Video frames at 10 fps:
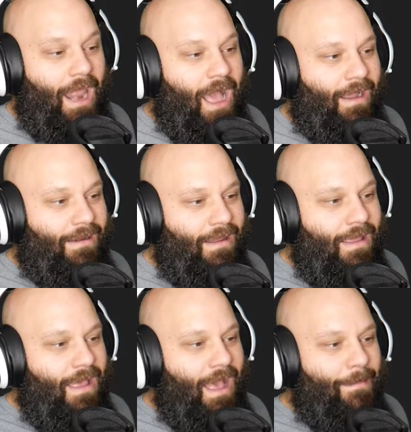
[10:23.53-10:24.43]
knocked.
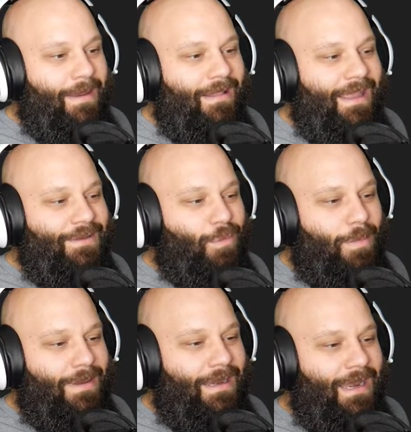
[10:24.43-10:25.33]
A middle-aged
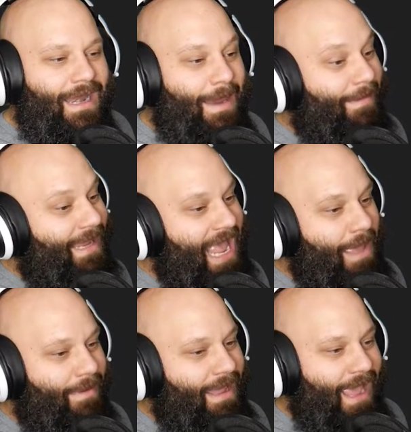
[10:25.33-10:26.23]
woman named
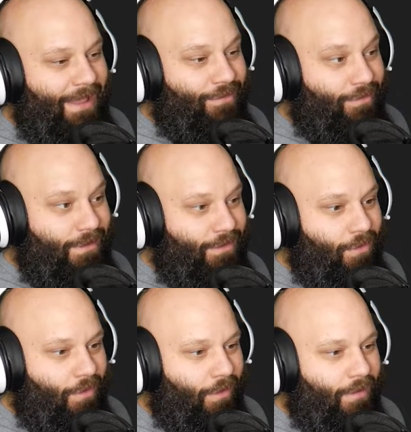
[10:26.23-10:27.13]
Gabby answered the
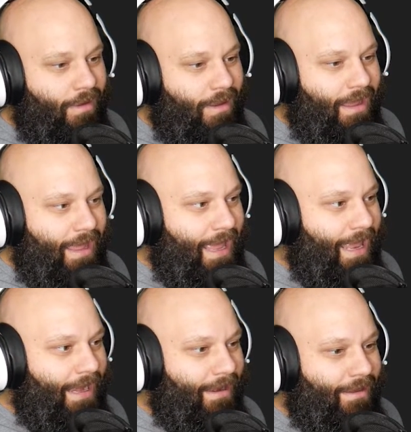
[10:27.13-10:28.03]
door
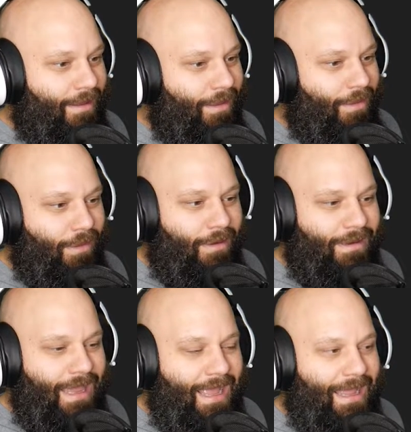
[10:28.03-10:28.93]
and
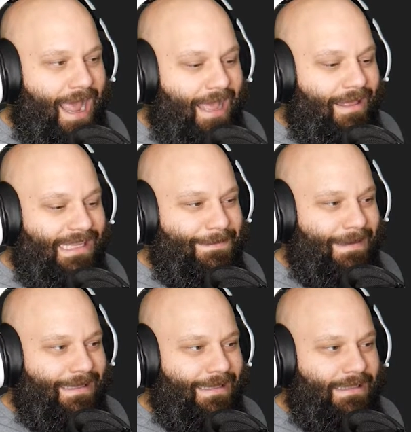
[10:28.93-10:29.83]
looked at Kyle
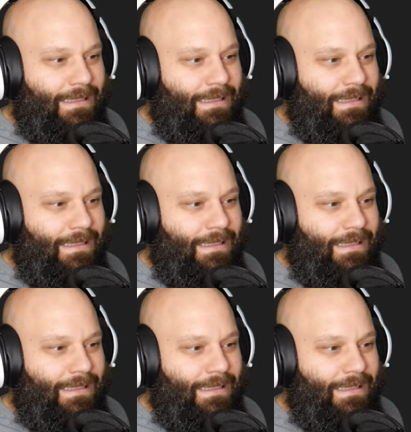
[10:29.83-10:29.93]
expectantly.